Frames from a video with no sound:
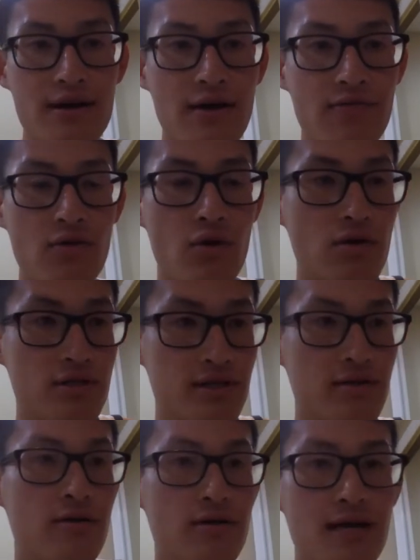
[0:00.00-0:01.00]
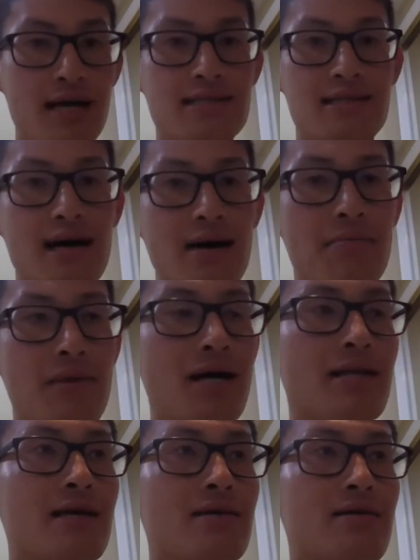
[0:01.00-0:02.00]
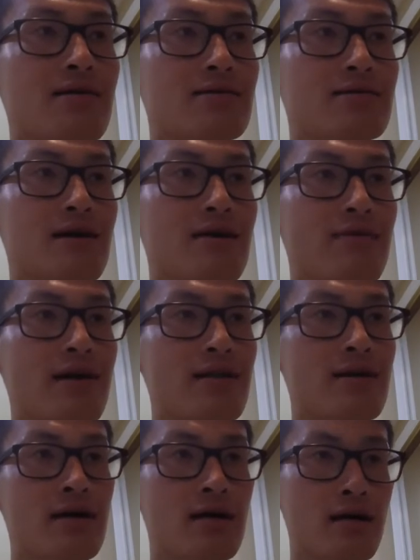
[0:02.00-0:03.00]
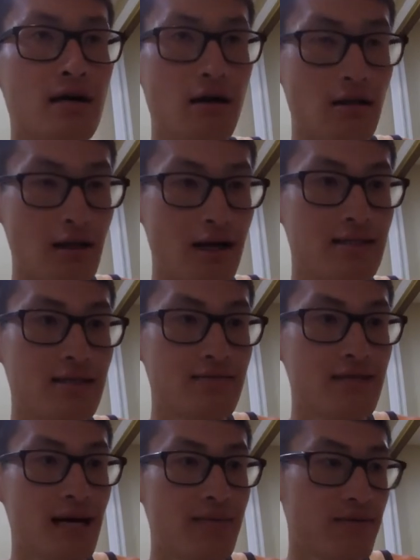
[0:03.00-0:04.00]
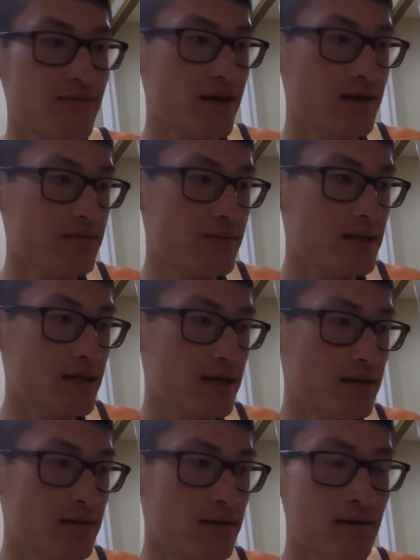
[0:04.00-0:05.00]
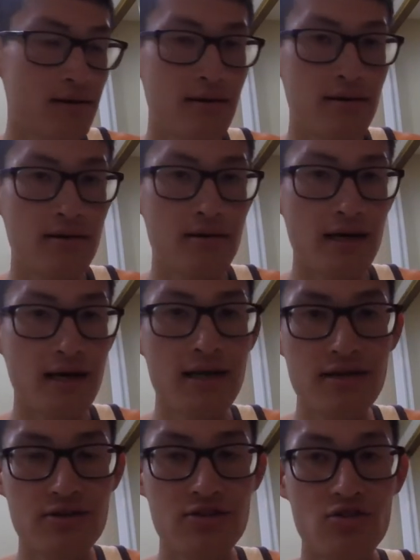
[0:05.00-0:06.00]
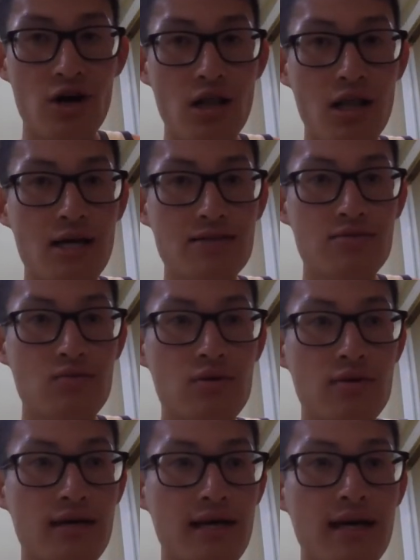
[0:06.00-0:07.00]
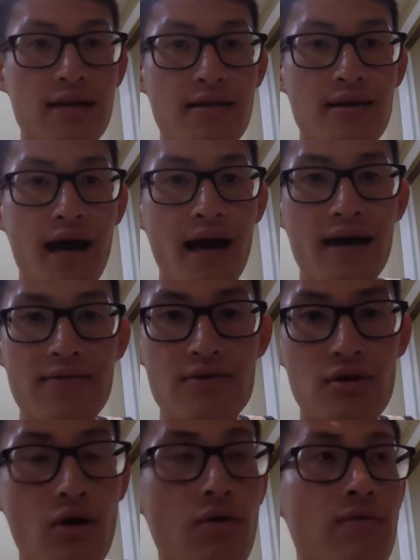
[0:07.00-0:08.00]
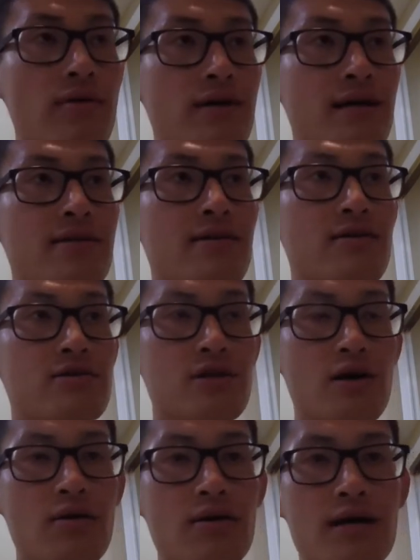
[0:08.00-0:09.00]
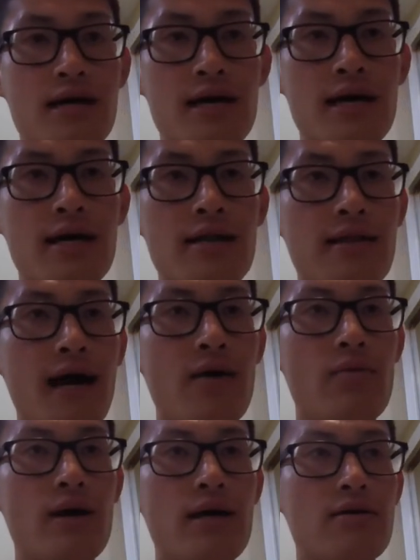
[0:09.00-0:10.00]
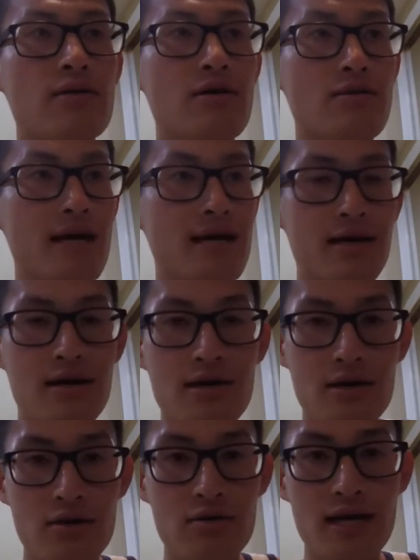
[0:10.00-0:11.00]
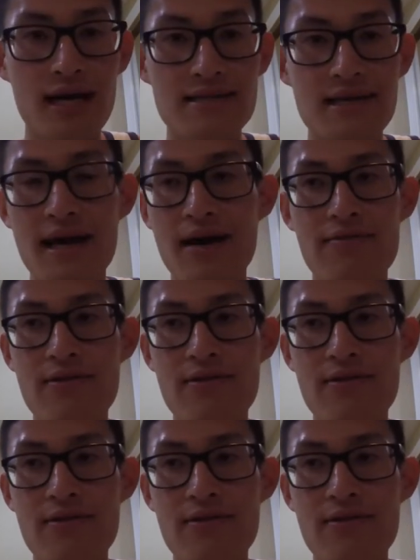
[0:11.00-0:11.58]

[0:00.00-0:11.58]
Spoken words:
Of course, it costs a lot of money and all stuff, and lots of time investment, and it's just a lot of work, and I have to go over in detail, so that way, like you guys have,